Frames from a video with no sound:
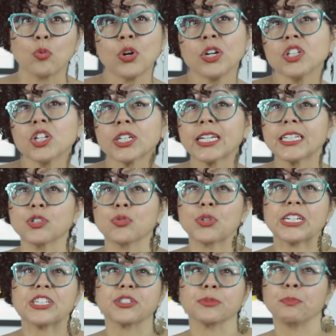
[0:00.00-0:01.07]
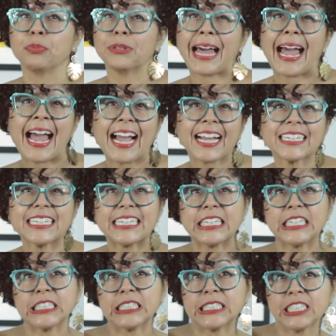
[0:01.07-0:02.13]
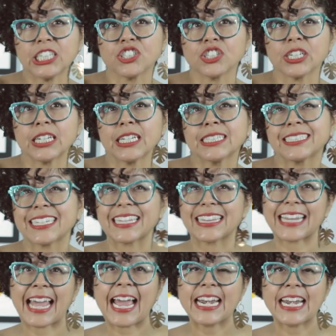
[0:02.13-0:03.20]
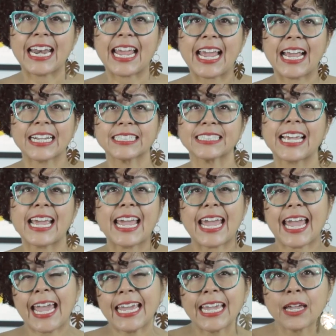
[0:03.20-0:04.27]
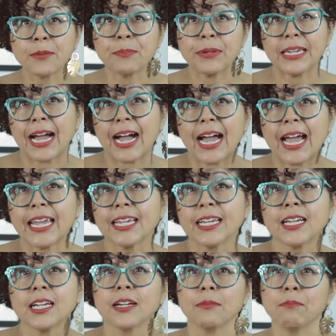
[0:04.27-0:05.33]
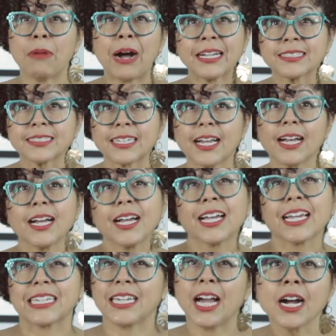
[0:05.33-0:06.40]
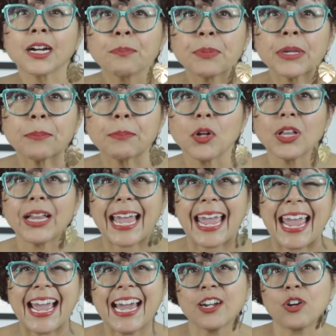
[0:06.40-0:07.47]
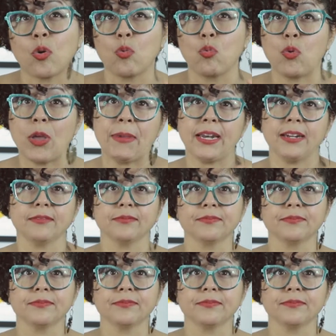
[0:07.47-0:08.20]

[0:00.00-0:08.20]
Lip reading: We're looking to reach Black, Indigenous, Latinx, AAPI, MASA, young people, and women.